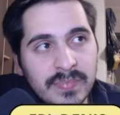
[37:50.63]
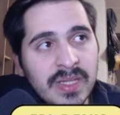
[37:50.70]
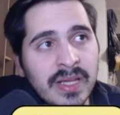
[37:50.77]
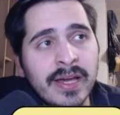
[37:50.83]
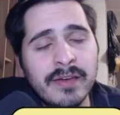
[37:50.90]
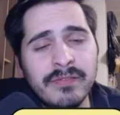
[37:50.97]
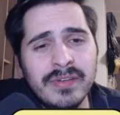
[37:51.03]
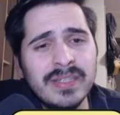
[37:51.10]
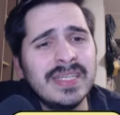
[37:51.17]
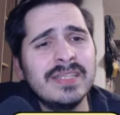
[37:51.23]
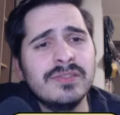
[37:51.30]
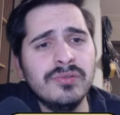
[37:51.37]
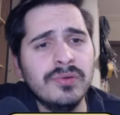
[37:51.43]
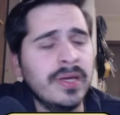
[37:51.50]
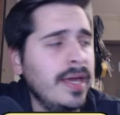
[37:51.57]
I think
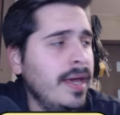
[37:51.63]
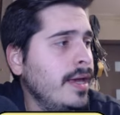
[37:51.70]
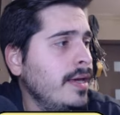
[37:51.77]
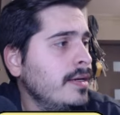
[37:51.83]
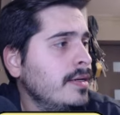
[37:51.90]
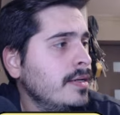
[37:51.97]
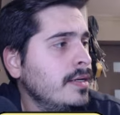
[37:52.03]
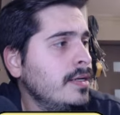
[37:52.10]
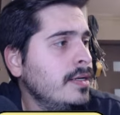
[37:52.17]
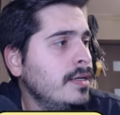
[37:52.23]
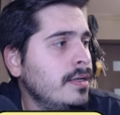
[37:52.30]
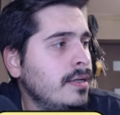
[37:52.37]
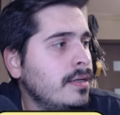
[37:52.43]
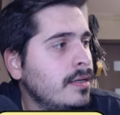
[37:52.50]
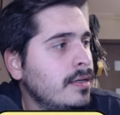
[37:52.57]
that's okay.
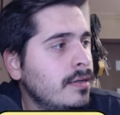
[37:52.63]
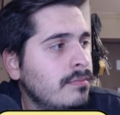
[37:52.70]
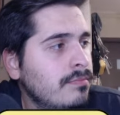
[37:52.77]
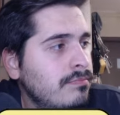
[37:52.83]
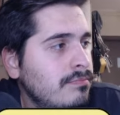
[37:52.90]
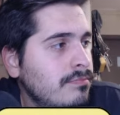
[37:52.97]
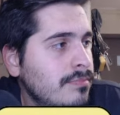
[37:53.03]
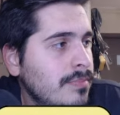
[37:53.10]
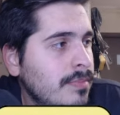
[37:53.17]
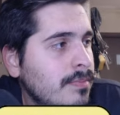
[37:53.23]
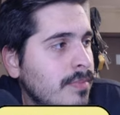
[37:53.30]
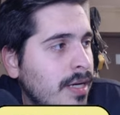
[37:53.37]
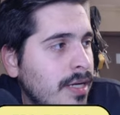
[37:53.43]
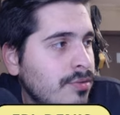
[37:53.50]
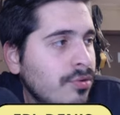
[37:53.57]

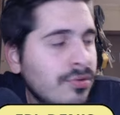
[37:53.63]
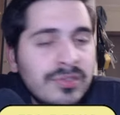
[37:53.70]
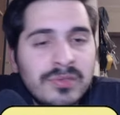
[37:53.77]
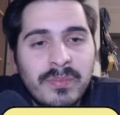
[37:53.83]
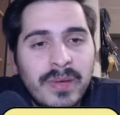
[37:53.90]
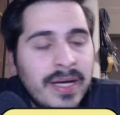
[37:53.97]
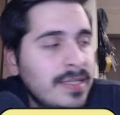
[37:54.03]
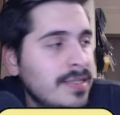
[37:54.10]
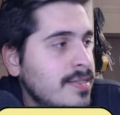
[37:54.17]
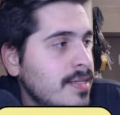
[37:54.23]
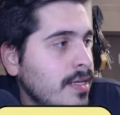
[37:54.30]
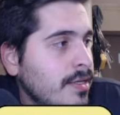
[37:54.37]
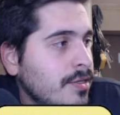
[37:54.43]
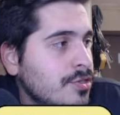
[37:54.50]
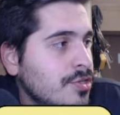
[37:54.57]
I don't mind
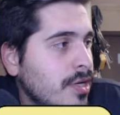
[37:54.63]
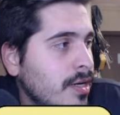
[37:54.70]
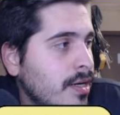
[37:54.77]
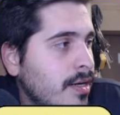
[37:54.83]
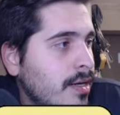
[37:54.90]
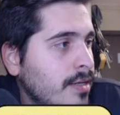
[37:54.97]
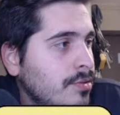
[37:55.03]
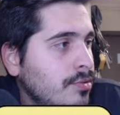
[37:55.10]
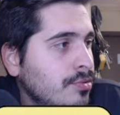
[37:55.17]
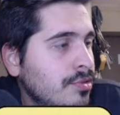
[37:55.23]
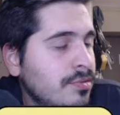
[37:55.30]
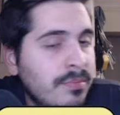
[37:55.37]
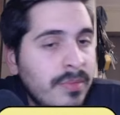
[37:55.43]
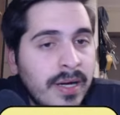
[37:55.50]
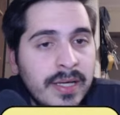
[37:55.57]
selling Chaka. I
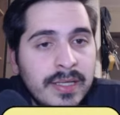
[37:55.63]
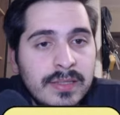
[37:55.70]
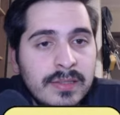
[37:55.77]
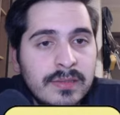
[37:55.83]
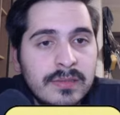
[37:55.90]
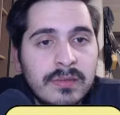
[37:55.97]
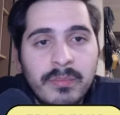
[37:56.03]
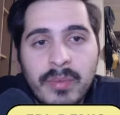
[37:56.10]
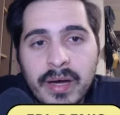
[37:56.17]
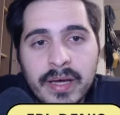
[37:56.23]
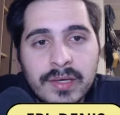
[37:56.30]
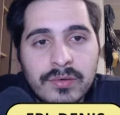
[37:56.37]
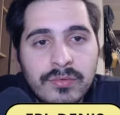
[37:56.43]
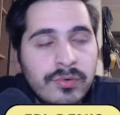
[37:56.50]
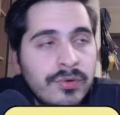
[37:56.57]
don't mind
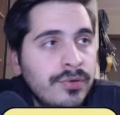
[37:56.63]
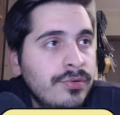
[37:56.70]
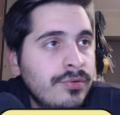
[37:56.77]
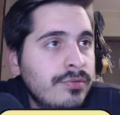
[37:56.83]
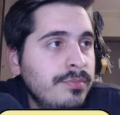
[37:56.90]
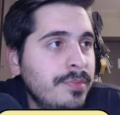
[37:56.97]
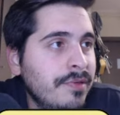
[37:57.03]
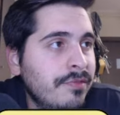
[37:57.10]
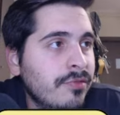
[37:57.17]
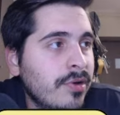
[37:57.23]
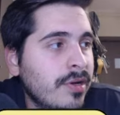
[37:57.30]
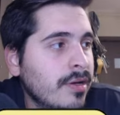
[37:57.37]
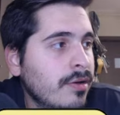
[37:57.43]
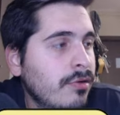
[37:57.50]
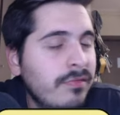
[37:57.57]
buying Guyu if you
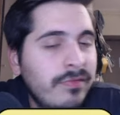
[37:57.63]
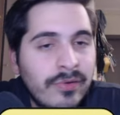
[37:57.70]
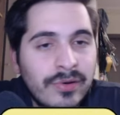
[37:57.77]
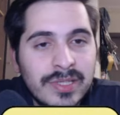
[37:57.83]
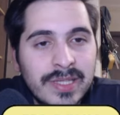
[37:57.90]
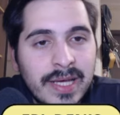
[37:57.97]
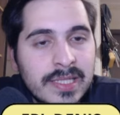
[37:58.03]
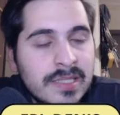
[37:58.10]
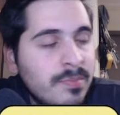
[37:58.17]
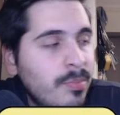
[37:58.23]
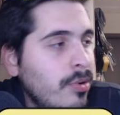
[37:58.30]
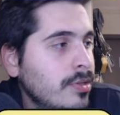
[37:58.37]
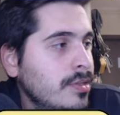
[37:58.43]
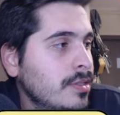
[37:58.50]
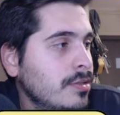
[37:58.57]
want to go for that
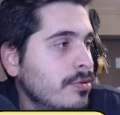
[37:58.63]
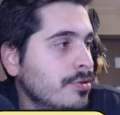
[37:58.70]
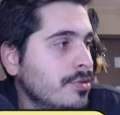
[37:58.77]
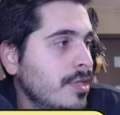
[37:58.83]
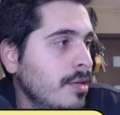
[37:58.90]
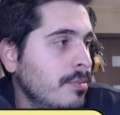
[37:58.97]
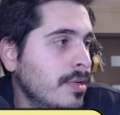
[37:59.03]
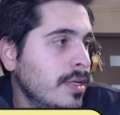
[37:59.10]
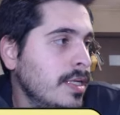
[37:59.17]
spot in your team.